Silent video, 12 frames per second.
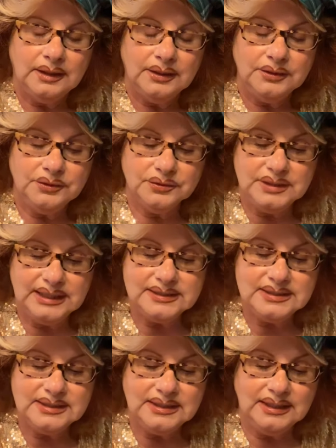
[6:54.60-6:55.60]
Your
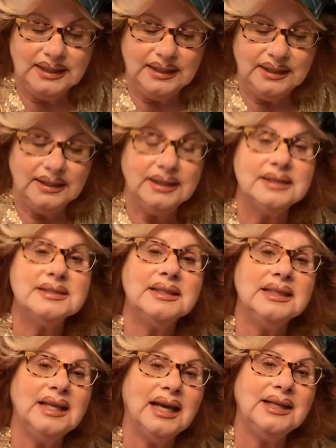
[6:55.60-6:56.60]
destiny is the
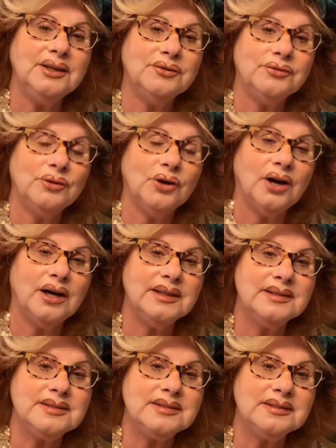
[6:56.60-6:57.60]
Knight of
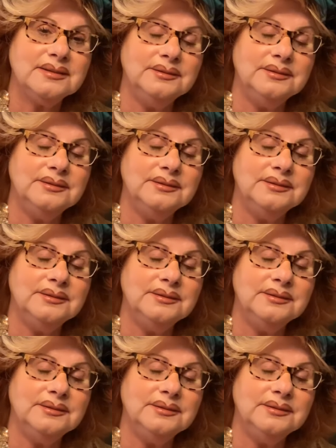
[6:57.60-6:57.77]
Rods.